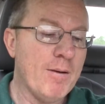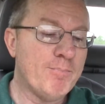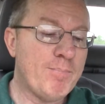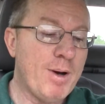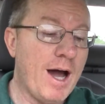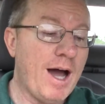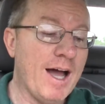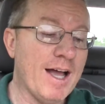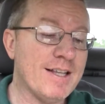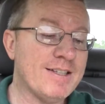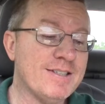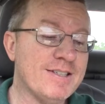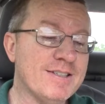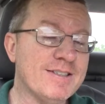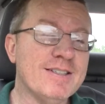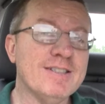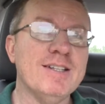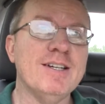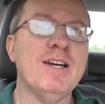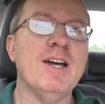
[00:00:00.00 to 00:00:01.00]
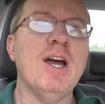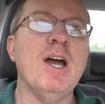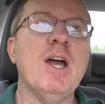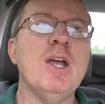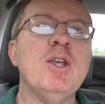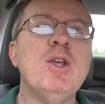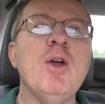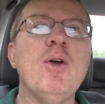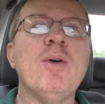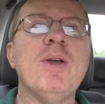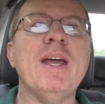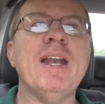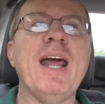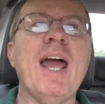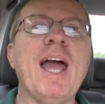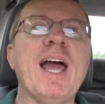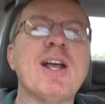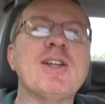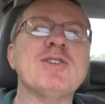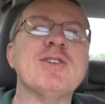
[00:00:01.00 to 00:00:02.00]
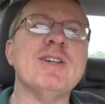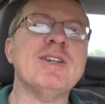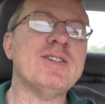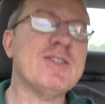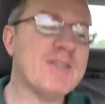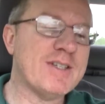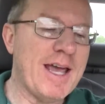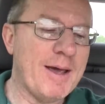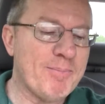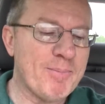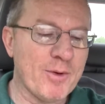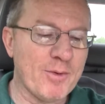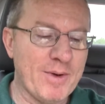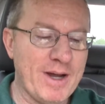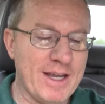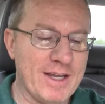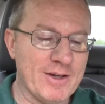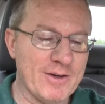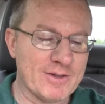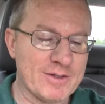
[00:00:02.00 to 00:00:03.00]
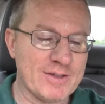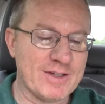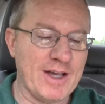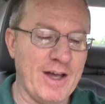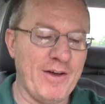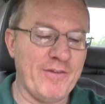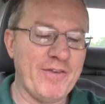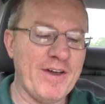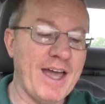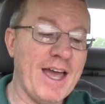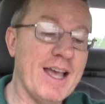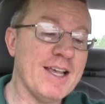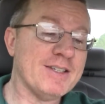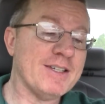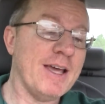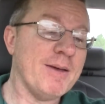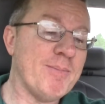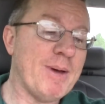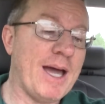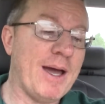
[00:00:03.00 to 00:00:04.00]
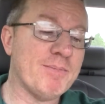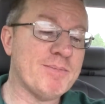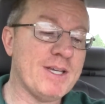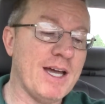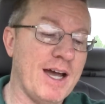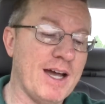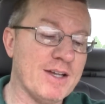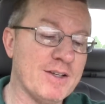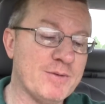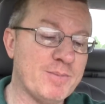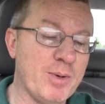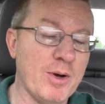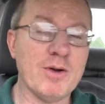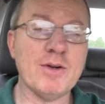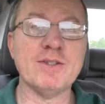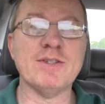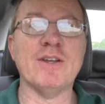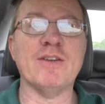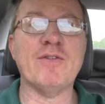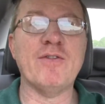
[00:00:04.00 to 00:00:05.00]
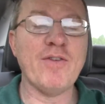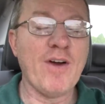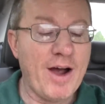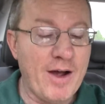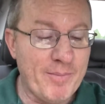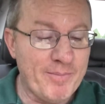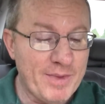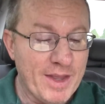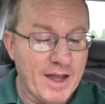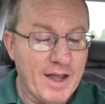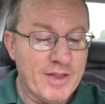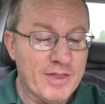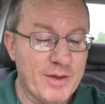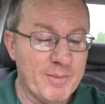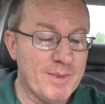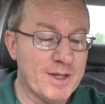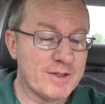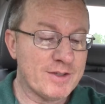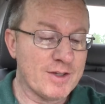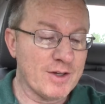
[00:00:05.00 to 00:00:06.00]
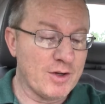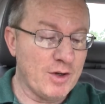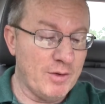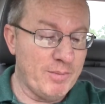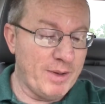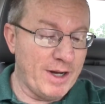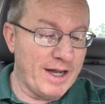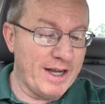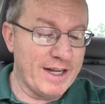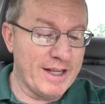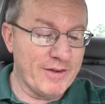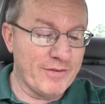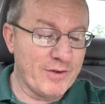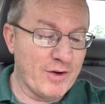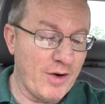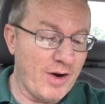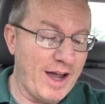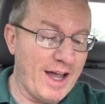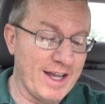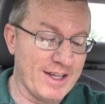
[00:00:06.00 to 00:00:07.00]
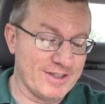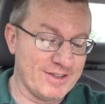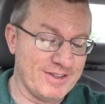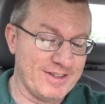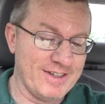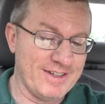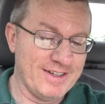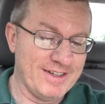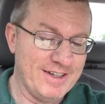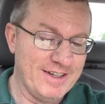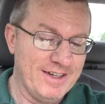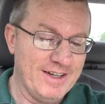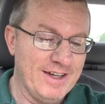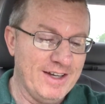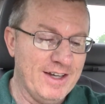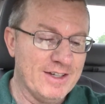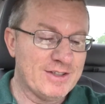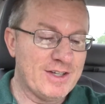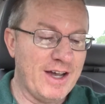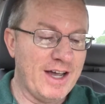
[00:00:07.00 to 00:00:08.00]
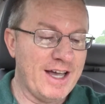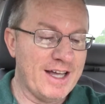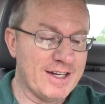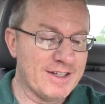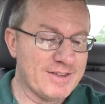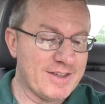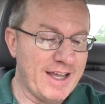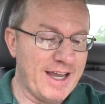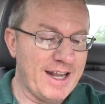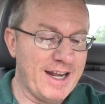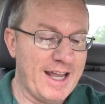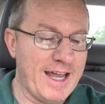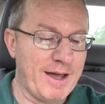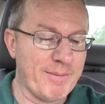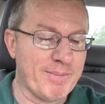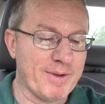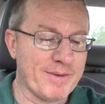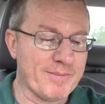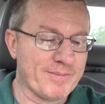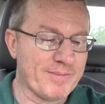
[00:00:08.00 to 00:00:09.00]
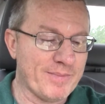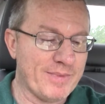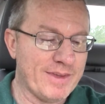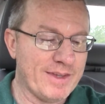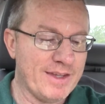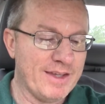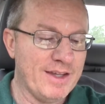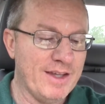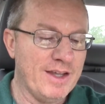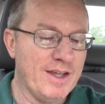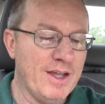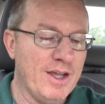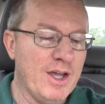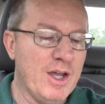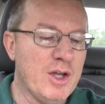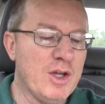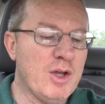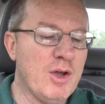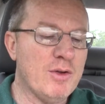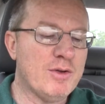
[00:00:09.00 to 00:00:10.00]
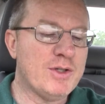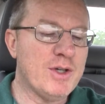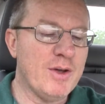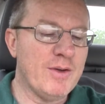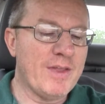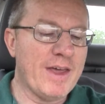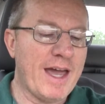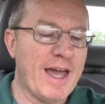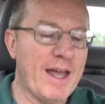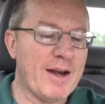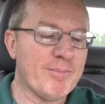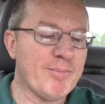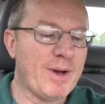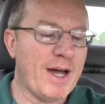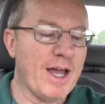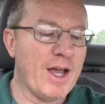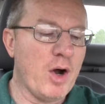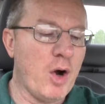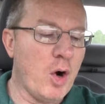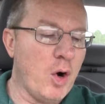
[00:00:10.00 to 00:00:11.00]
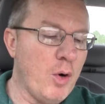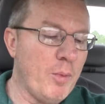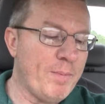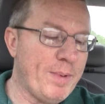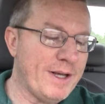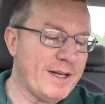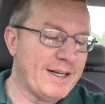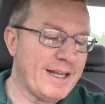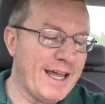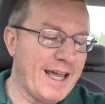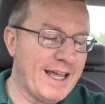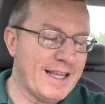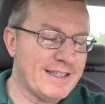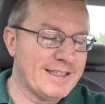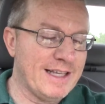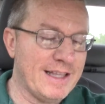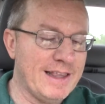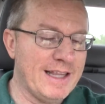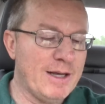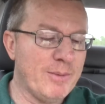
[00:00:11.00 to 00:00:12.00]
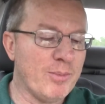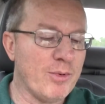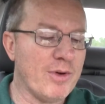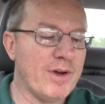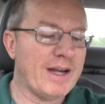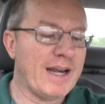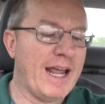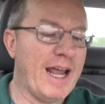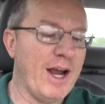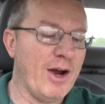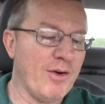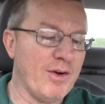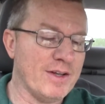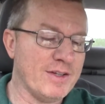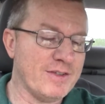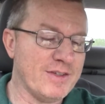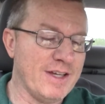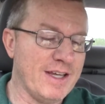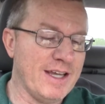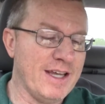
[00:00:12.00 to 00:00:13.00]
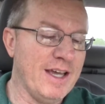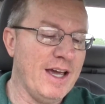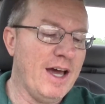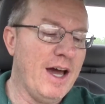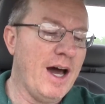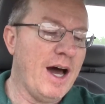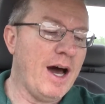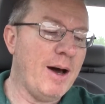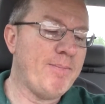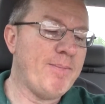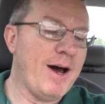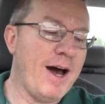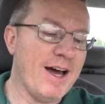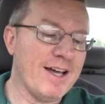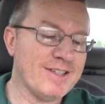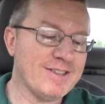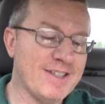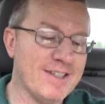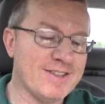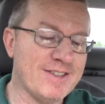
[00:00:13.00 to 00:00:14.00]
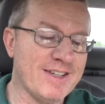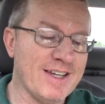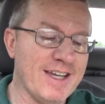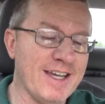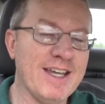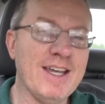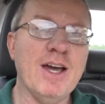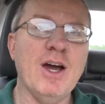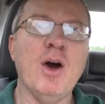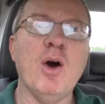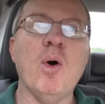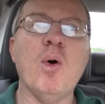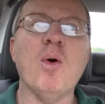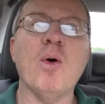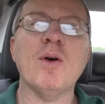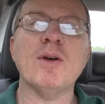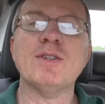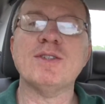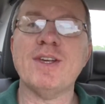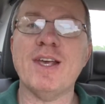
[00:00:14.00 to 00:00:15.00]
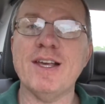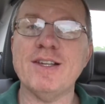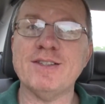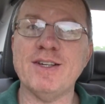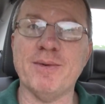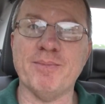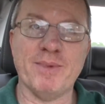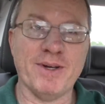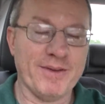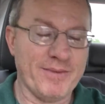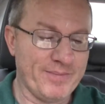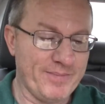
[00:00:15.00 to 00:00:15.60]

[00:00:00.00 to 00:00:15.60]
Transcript: But you can actually separate yourself as a baptized person from the mystical body of Christ. So, how does that happen? You do that by open and deliberate heresy, apostasy, or schism.